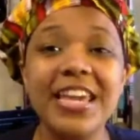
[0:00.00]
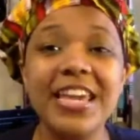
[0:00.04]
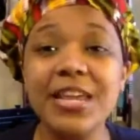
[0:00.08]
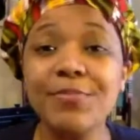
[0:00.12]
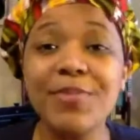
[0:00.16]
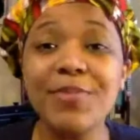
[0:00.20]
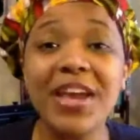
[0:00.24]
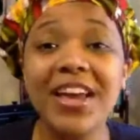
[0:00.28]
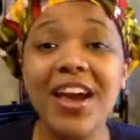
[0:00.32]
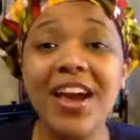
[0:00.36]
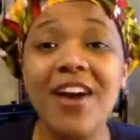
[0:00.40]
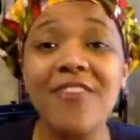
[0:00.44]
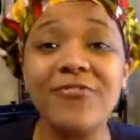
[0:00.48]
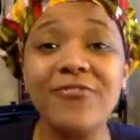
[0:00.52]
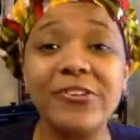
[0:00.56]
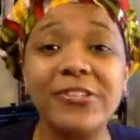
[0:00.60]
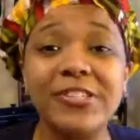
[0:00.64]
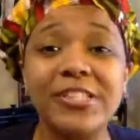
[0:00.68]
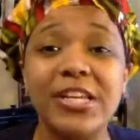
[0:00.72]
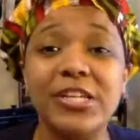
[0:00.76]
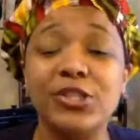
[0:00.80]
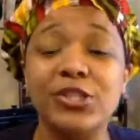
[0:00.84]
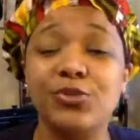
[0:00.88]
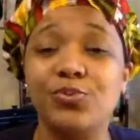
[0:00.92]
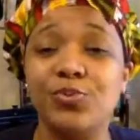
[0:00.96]
In my
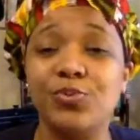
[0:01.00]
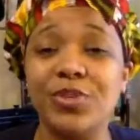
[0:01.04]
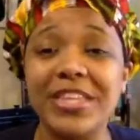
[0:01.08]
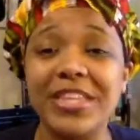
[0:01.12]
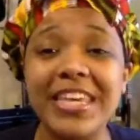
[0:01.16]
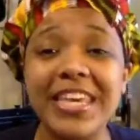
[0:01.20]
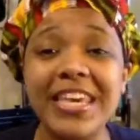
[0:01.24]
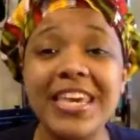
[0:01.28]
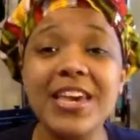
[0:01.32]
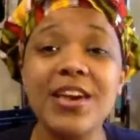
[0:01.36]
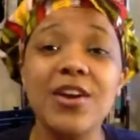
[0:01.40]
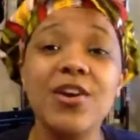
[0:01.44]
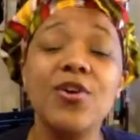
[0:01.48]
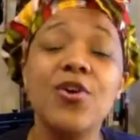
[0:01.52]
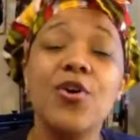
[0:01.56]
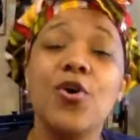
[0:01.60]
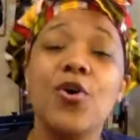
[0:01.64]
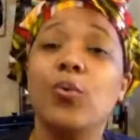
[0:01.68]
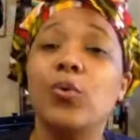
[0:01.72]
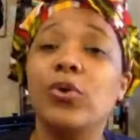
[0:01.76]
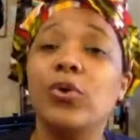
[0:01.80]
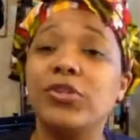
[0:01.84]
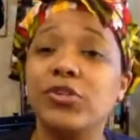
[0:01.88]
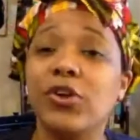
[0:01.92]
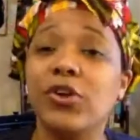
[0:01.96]
conversation with Keia,
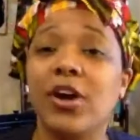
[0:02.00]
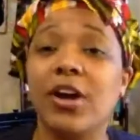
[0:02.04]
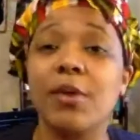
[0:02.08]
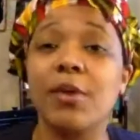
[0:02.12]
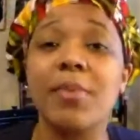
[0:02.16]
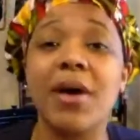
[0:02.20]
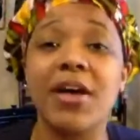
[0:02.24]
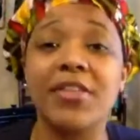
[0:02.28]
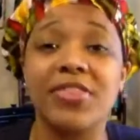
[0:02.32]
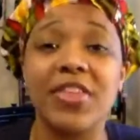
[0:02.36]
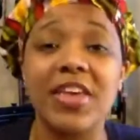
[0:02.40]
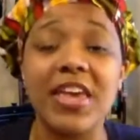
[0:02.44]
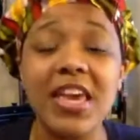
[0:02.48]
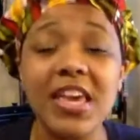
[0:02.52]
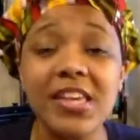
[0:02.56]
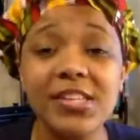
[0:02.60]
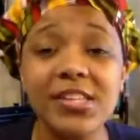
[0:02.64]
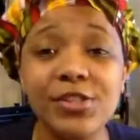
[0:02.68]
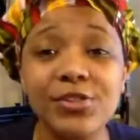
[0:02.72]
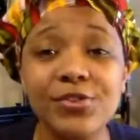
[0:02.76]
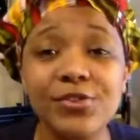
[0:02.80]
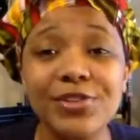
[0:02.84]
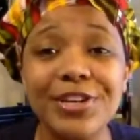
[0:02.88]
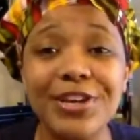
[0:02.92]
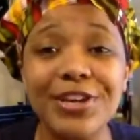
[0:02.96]
we talk about the
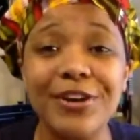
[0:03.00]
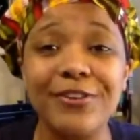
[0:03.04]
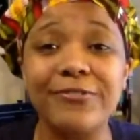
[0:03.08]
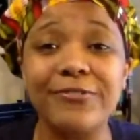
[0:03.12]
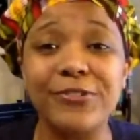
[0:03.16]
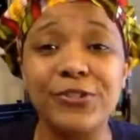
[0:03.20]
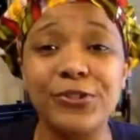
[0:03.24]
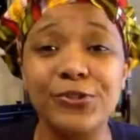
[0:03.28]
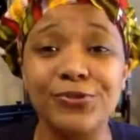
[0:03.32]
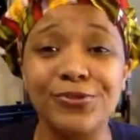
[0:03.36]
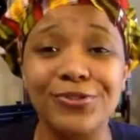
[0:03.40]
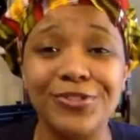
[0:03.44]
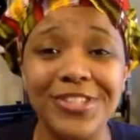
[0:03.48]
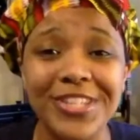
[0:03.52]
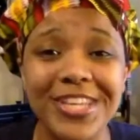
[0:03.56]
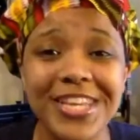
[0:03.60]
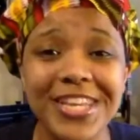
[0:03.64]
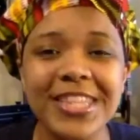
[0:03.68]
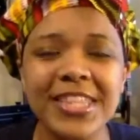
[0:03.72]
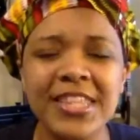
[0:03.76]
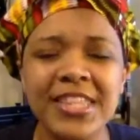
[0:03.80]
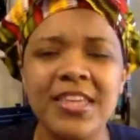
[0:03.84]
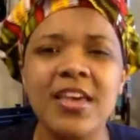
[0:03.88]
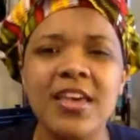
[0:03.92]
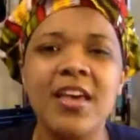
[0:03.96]
history of
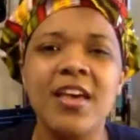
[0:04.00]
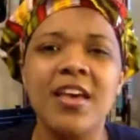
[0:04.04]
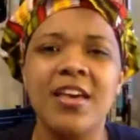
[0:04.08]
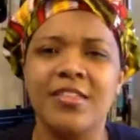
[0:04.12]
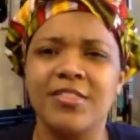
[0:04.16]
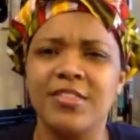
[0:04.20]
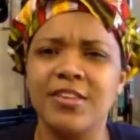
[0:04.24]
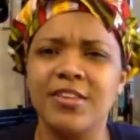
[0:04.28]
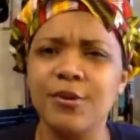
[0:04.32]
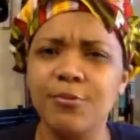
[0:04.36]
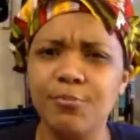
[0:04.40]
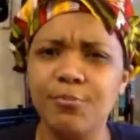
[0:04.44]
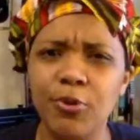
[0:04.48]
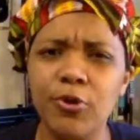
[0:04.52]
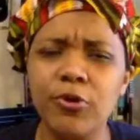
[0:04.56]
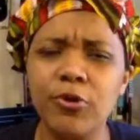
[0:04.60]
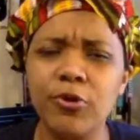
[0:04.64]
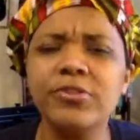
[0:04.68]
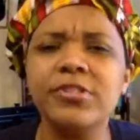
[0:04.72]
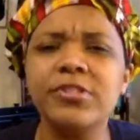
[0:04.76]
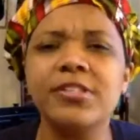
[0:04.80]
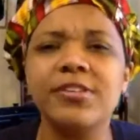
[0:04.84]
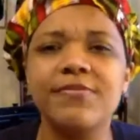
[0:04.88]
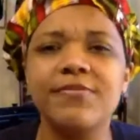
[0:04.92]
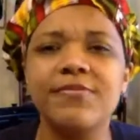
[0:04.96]
Juneteenth, the
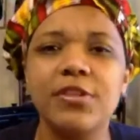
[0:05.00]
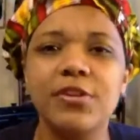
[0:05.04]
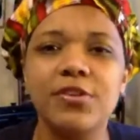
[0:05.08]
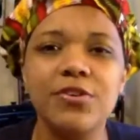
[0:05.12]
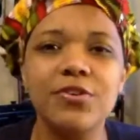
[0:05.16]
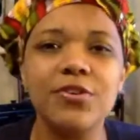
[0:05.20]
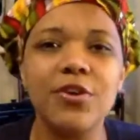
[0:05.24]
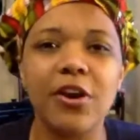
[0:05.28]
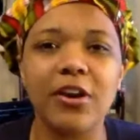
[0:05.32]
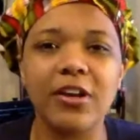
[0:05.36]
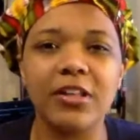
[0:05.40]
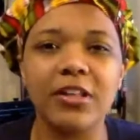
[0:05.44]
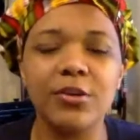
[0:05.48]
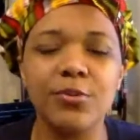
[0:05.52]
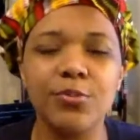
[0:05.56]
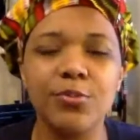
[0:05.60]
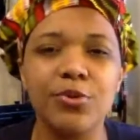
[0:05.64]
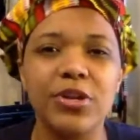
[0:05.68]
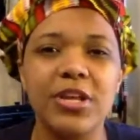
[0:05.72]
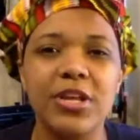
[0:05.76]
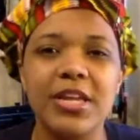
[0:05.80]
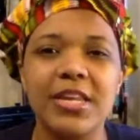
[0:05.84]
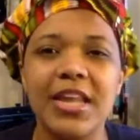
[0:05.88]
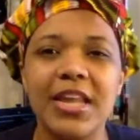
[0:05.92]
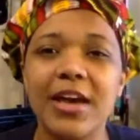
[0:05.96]
importance of the New York
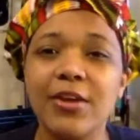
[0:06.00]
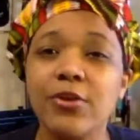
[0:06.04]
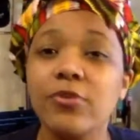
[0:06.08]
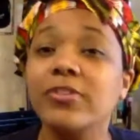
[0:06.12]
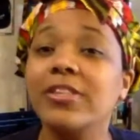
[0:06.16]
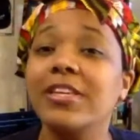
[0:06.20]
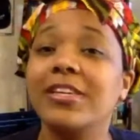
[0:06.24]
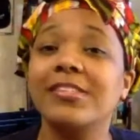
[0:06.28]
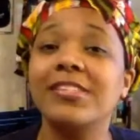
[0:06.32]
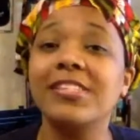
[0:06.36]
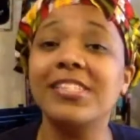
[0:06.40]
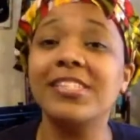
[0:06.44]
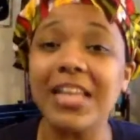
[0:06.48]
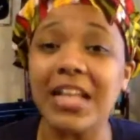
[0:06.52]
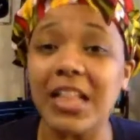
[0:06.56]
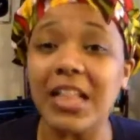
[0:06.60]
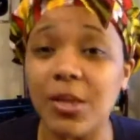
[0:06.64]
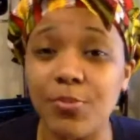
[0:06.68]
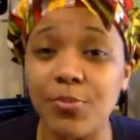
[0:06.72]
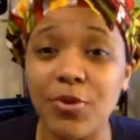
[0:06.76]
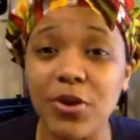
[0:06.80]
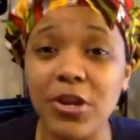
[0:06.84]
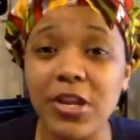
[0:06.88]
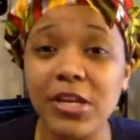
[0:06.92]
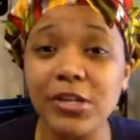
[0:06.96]
Liberty not only
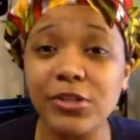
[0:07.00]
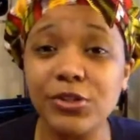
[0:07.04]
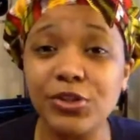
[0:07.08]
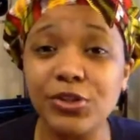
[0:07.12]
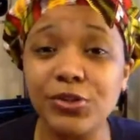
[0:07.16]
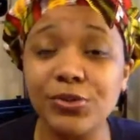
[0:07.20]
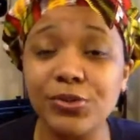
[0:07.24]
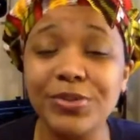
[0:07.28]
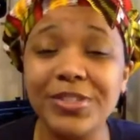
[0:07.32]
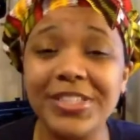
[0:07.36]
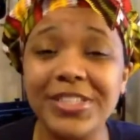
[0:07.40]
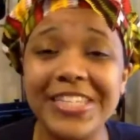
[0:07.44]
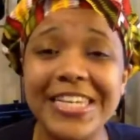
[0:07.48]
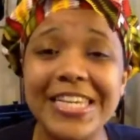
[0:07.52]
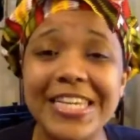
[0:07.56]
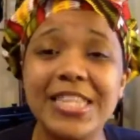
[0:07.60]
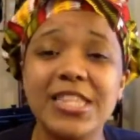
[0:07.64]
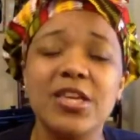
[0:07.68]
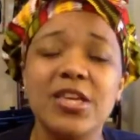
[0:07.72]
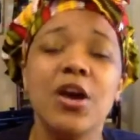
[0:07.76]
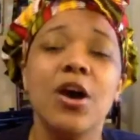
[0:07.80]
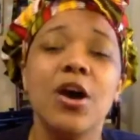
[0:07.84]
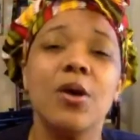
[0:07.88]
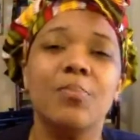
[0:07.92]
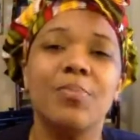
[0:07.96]
celebrating
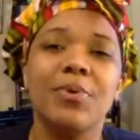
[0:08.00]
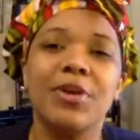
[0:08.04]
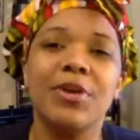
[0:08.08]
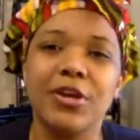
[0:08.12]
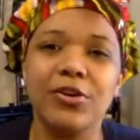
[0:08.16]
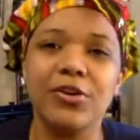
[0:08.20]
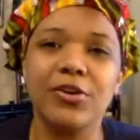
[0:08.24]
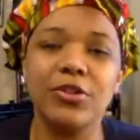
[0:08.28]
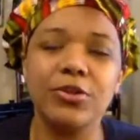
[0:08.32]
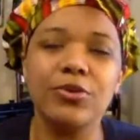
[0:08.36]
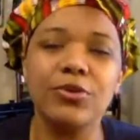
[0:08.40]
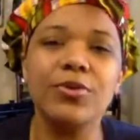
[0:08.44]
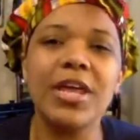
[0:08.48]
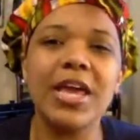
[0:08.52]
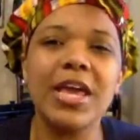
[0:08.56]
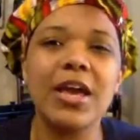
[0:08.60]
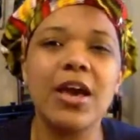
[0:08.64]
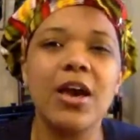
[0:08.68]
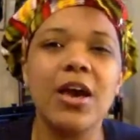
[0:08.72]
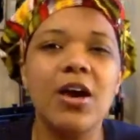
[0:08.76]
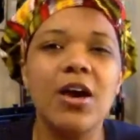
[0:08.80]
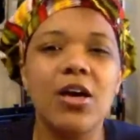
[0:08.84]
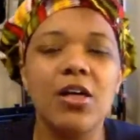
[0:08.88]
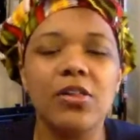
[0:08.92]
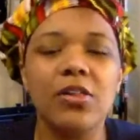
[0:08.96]
Juneteenth, but
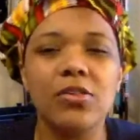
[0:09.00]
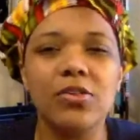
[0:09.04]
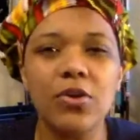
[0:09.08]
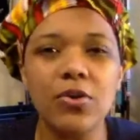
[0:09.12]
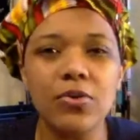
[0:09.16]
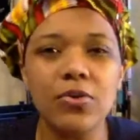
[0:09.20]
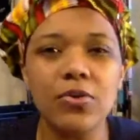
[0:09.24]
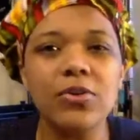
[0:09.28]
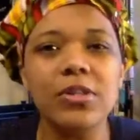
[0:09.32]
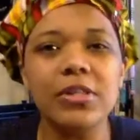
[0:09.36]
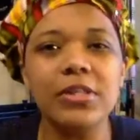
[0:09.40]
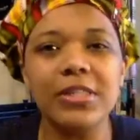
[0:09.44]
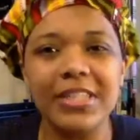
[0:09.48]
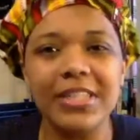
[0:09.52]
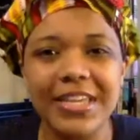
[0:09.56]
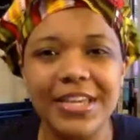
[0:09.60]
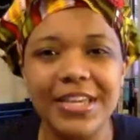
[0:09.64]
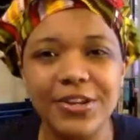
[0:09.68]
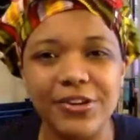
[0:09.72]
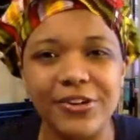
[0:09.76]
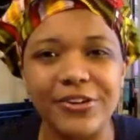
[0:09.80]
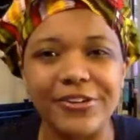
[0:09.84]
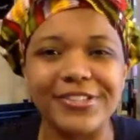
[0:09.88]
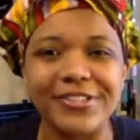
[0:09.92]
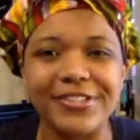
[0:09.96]
including local
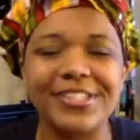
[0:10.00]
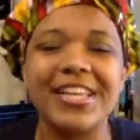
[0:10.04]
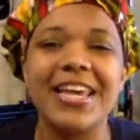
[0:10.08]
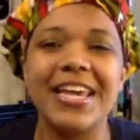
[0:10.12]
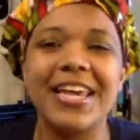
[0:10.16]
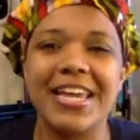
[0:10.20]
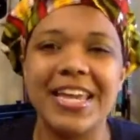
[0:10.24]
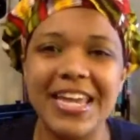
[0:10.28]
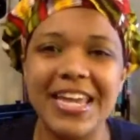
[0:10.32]
leaders